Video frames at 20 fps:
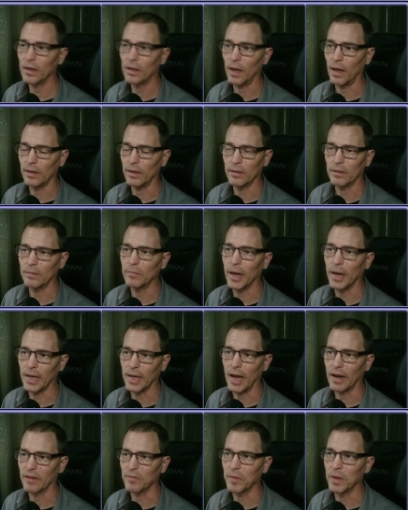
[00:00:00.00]
That might
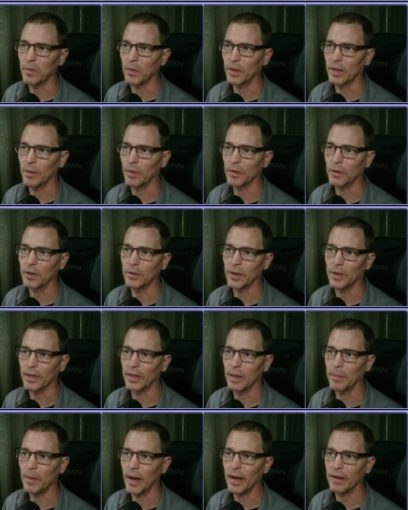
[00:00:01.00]
not have been what they were doing.
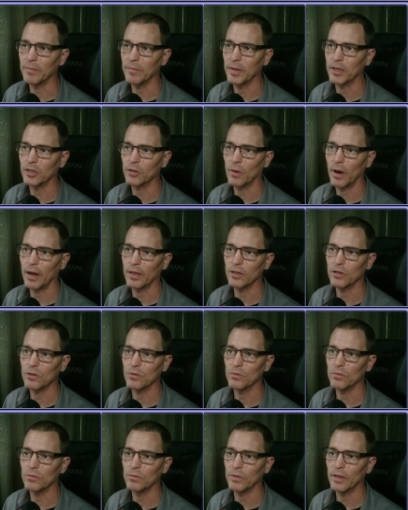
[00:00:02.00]
They might have been trying to